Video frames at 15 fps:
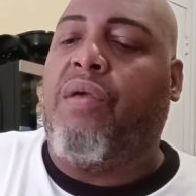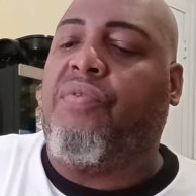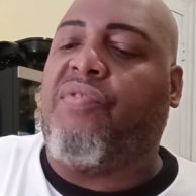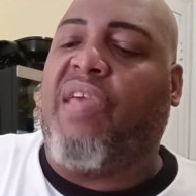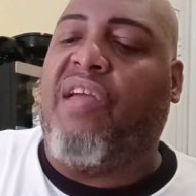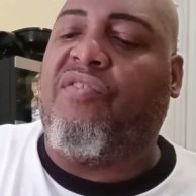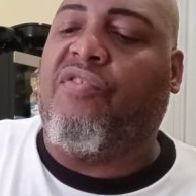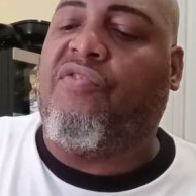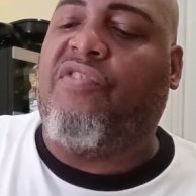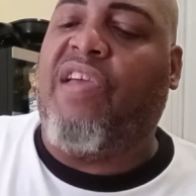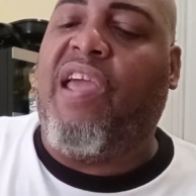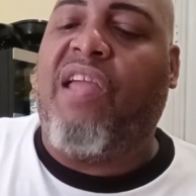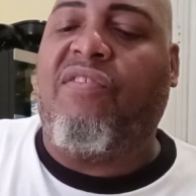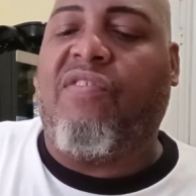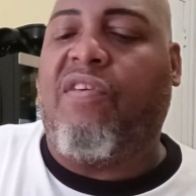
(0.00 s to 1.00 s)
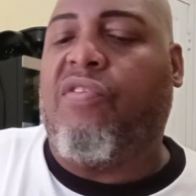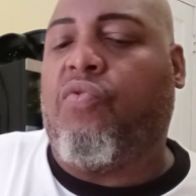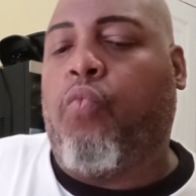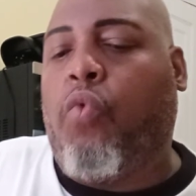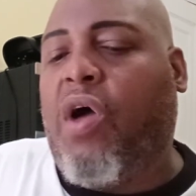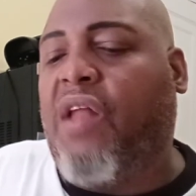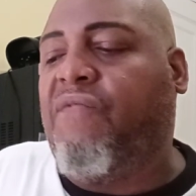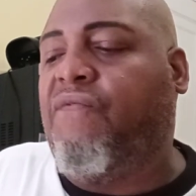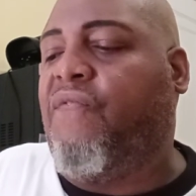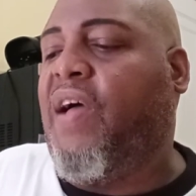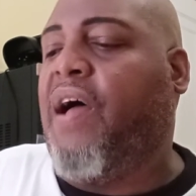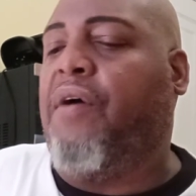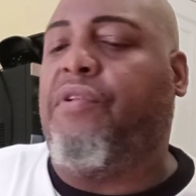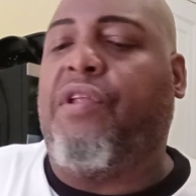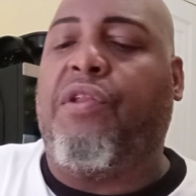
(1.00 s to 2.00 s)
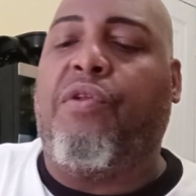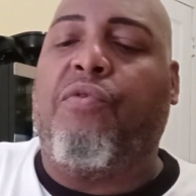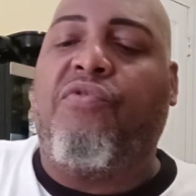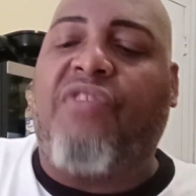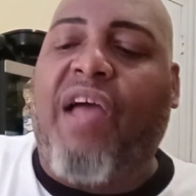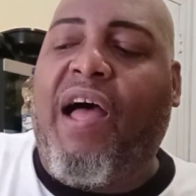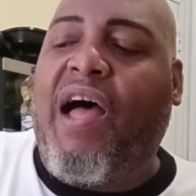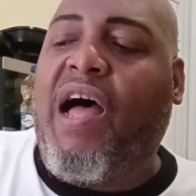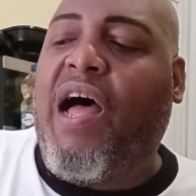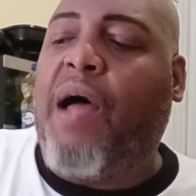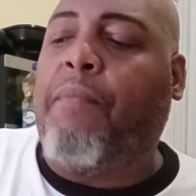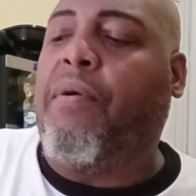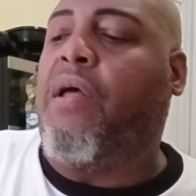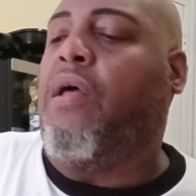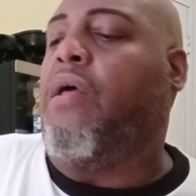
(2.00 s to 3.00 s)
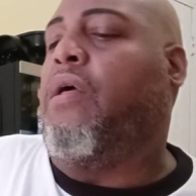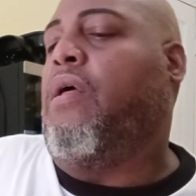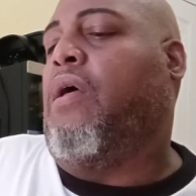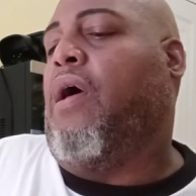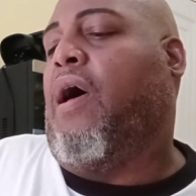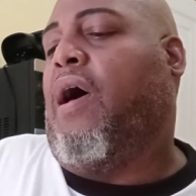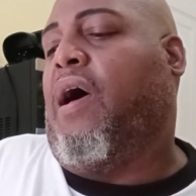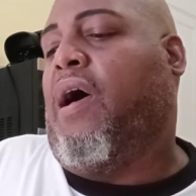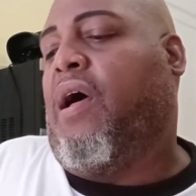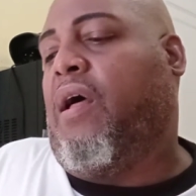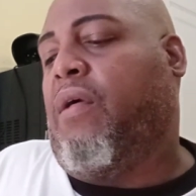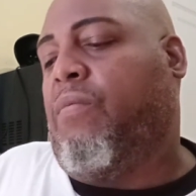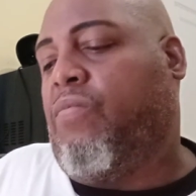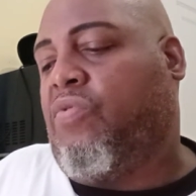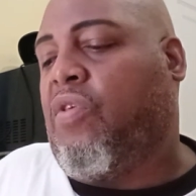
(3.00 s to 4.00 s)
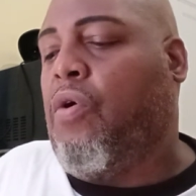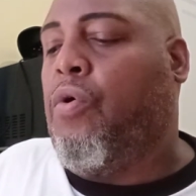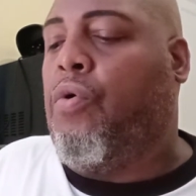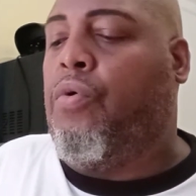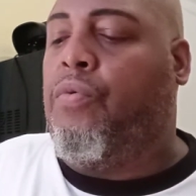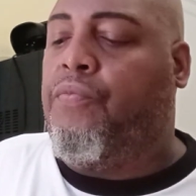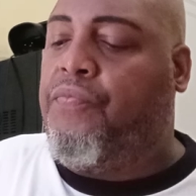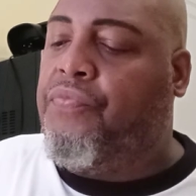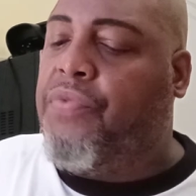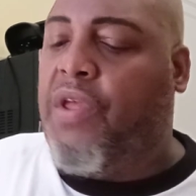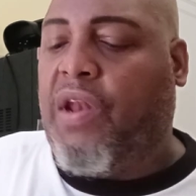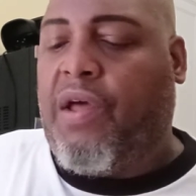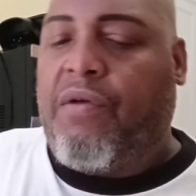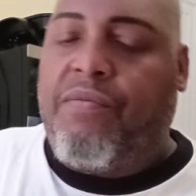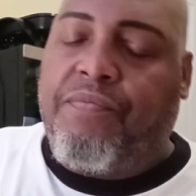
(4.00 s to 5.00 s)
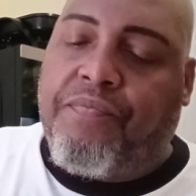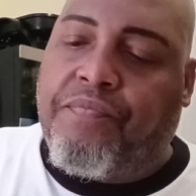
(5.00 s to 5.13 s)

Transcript: Schedule changes. One found a new job. So, you know,